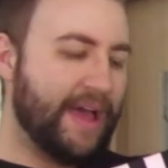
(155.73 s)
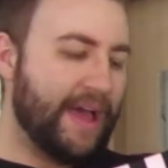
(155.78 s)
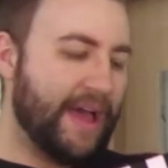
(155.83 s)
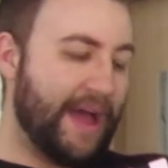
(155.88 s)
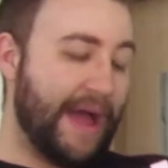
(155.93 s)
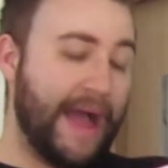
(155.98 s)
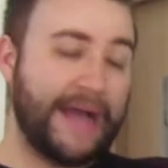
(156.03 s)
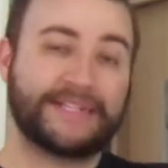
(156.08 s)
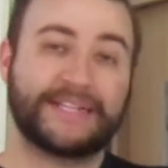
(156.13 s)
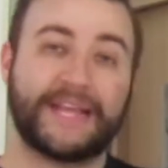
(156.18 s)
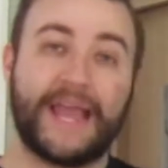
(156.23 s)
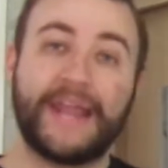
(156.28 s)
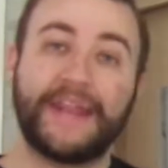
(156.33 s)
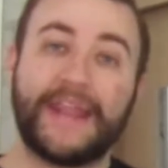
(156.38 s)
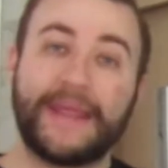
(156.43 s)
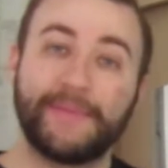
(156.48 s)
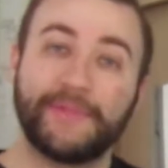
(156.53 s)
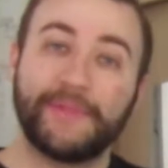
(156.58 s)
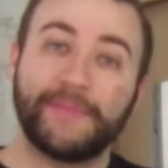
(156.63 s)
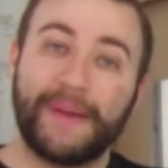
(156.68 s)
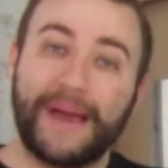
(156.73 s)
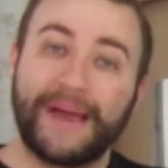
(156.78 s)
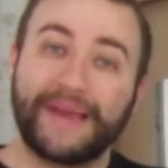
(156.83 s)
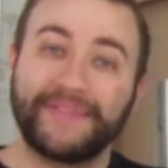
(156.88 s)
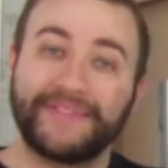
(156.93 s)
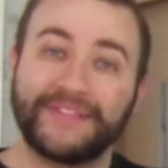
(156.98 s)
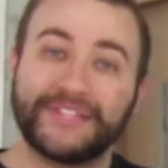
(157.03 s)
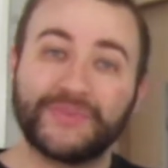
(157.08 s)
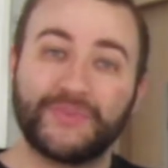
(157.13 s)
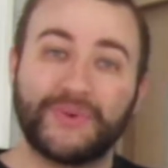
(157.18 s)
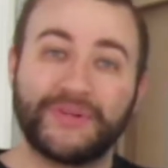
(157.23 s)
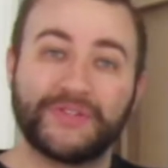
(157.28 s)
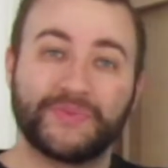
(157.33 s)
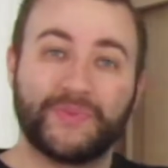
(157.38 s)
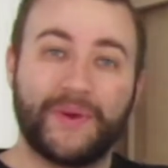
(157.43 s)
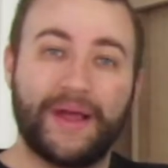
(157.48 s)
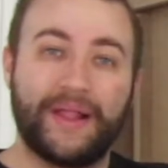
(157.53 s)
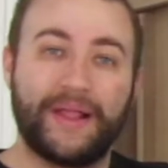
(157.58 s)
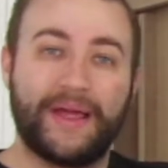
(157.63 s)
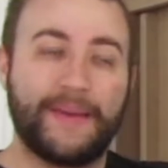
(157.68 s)
I had to get a name on the back of this one as
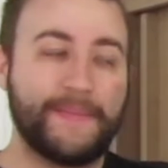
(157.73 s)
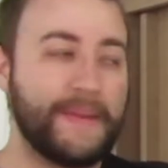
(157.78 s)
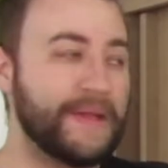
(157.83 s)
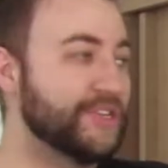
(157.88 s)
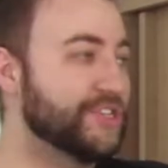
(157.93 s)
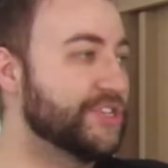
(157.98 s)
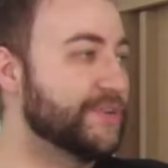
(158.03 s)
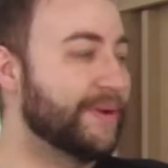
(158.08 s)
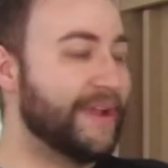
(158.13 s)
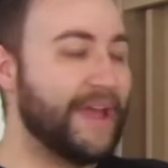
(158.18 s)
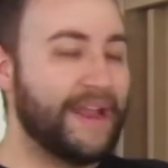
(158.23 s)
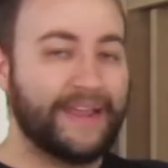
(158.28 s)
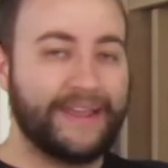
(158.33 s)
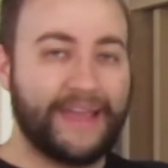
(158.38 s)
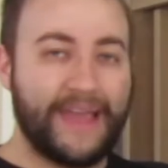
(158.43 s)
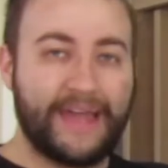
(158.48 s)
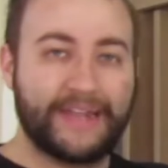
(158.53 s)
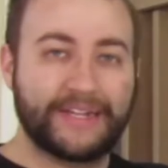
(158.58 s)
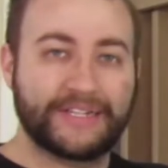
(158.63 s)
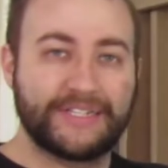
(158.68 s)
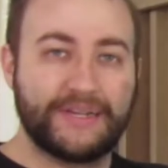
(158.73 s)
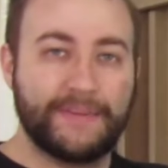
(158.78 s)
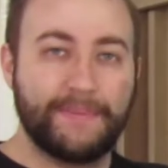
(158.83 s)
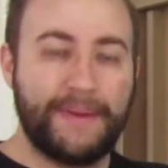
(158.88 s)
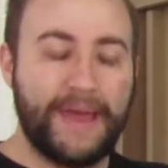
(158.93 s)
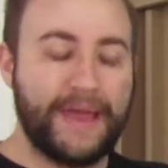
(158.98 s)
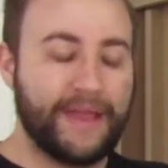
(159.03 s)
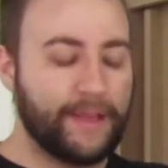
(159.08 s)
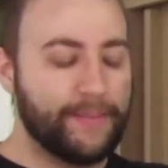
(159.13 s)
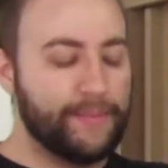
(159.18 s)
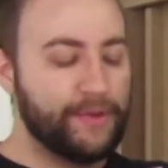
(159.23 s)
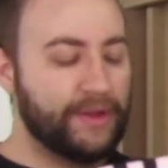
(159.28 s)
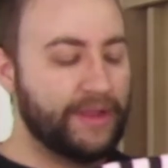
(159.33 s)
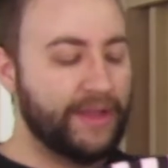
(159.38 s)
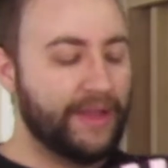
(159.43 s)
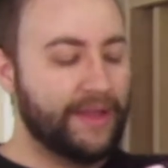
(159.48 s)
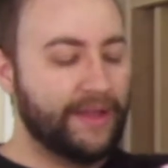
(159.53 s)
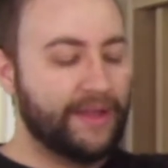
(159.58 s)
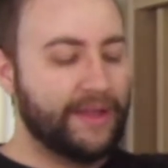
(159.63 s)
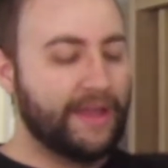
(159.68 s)
well. I mentioned about LA Galaxy and Beckham
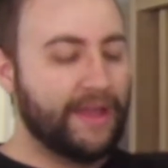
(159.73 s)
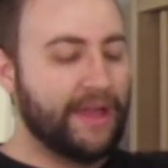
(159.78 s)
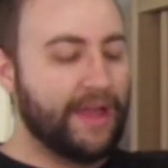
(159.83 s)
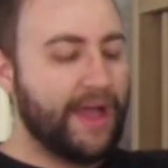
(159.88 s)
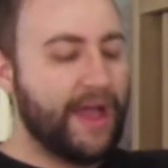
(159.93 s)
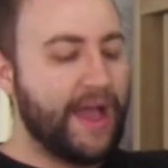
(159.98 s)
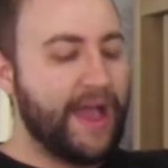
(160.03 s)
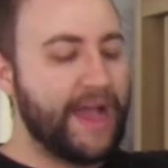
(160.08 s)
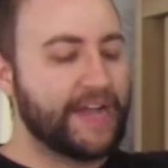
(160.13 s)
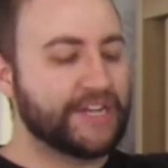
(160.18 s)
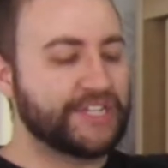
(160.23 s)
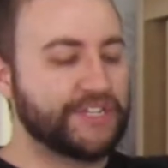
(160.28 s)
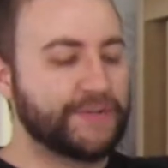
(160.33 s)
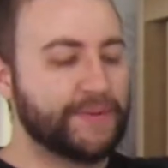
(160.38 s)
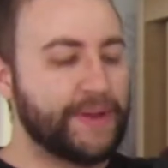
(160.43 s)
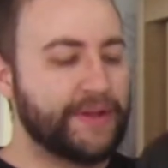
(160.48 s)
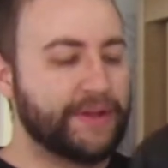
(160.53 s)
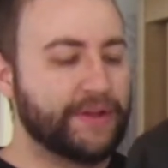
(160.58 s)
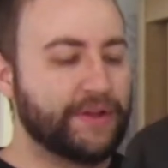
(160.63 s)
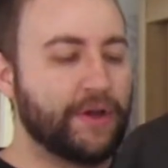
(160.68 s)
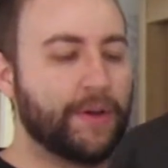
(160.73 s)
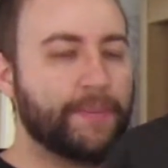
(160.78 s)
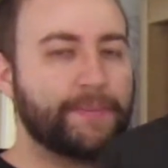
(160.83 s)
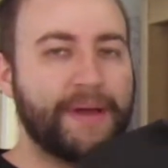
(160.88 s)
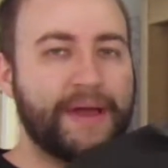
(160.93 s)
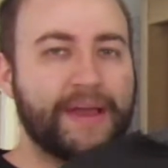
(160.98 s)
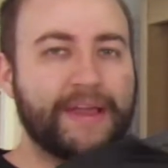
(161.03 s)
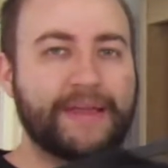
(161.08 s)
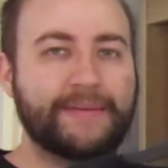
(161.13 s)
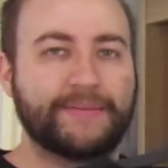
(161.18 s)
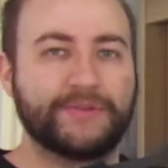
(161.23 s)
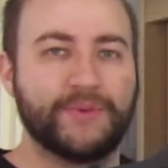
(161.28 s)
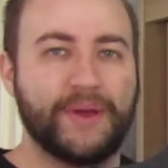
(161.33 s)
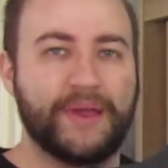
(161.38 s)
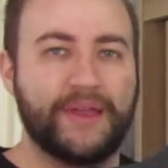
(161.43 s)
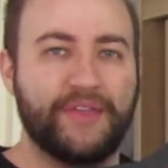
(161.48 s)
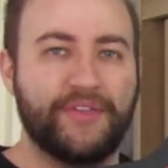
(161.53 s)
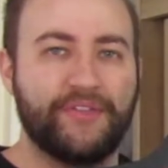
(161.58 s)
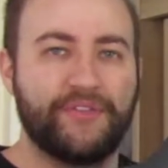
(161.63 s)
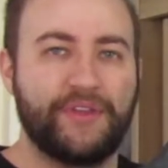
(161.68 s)
earlier. I actually went and got Beckham
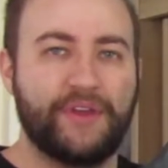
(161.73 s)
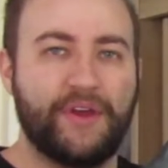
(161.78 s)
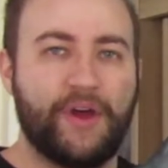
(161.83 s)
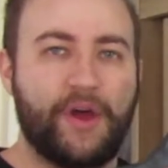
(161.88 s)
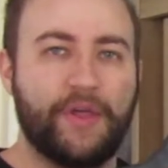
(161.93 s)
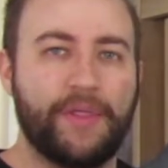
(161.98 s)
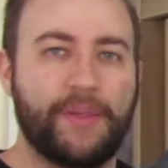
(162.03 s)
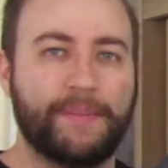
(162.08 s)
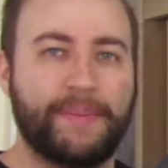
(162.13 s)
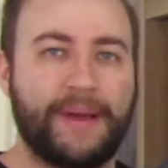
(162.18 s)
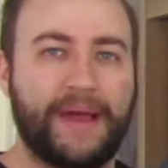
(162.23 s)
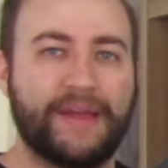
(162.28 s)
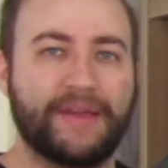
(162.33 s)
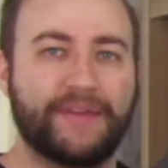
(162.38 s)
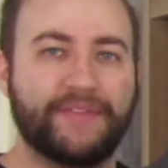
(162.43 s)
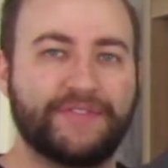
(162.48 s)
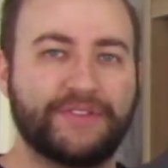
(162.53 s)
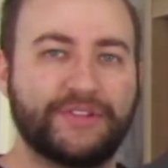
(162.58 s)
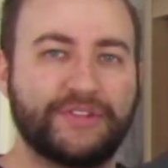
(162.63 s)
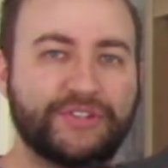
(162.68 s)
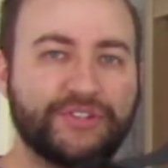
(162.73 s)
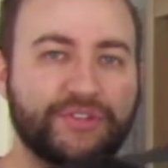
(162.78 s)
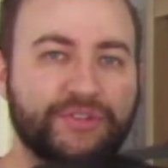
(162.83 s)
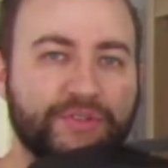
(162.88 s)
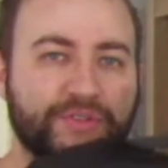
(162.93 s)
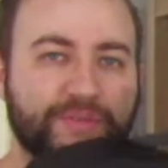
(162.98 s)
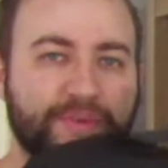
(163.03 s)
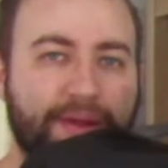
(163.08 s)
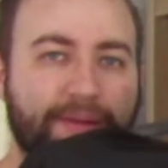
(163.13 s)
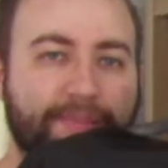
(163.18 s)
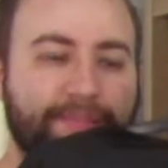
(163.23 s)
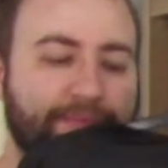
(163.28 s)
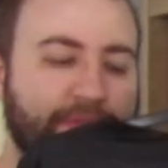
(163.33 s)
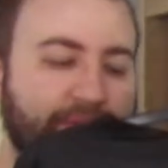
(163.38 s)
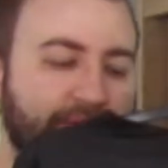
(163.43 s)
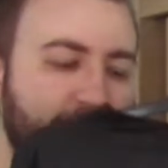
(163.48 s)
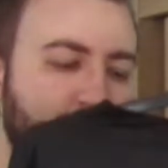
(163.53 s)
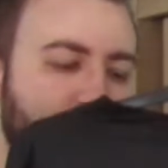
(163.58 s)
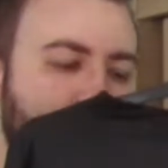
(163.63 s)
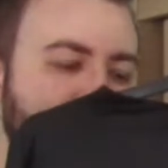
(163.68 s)
23 on the back of this shirt as well.
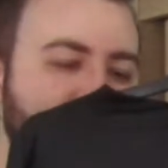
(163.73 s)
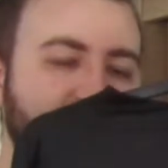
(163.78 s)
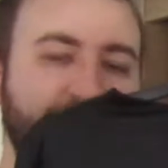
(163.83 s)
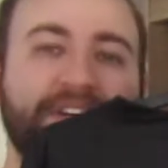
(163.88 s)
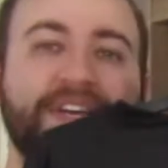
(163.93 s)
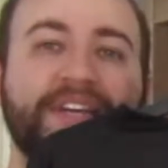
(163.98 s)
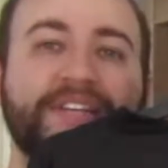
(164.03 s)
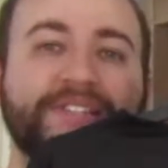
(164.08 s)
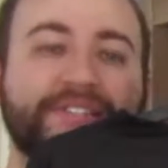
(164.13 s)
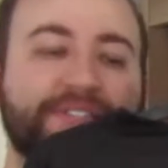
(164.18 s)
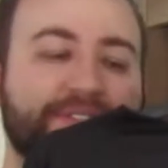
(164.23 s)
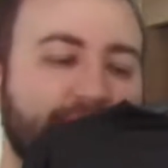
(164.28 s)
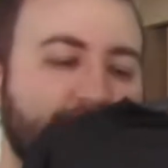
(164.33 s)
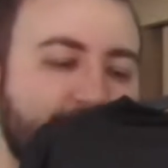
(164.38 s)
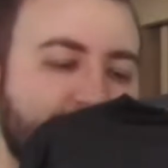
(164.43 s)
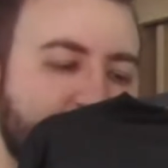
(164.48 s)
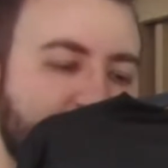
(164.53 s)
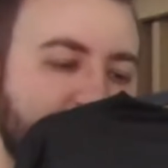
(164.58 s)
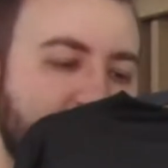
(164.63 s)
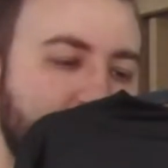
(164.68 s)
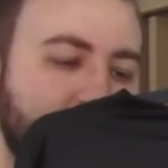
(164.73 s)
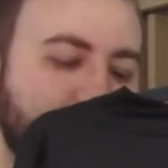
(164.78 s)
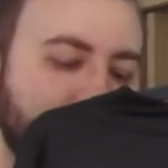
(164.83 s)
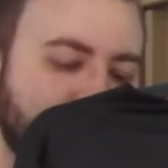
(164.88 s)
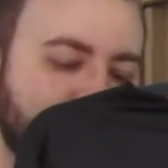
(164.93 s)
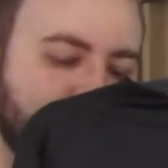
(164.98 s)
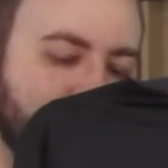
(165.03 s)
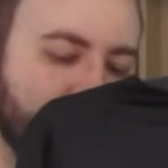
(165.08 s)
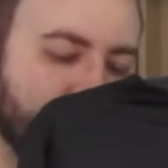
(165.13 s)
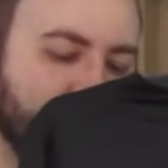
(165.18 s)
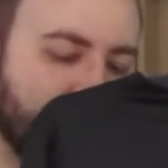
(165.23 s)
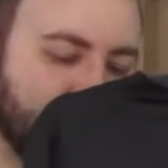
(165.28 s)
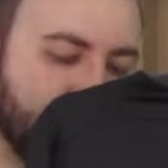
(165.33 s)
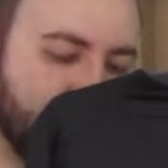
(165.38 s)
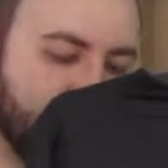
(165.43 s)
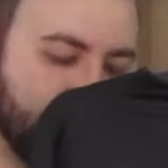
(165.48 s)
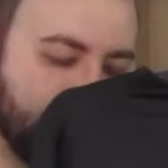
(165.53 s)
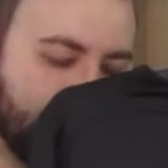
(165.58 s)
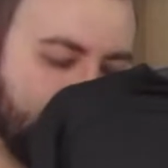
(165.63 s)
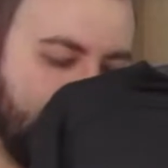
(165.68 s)
Of course, it's his team, so I just wanted
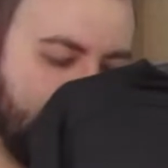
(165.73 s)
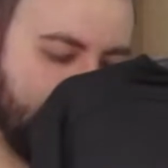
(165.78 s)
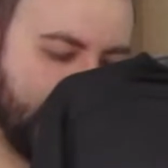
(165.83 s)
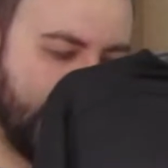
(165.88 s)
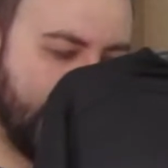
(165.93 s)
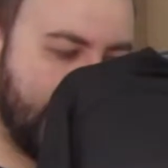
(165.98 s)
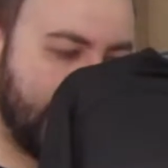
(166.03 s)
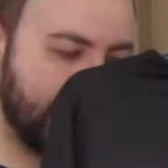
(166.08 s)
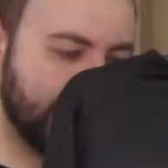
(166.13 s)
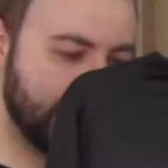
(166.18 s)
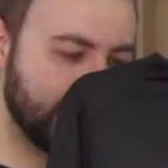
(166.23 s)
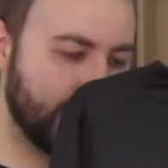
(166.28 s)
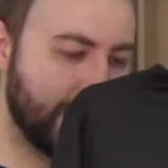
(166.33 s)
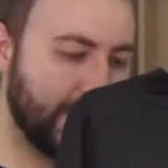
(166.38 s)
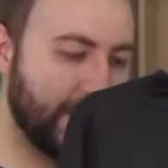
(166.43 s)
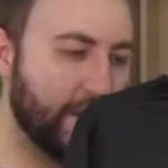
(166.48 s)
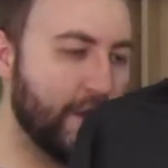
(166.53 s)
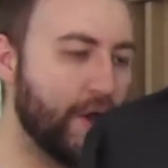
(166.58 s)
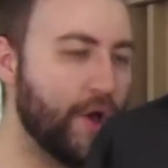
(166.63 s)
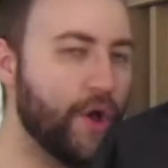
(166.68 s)
to get that as well.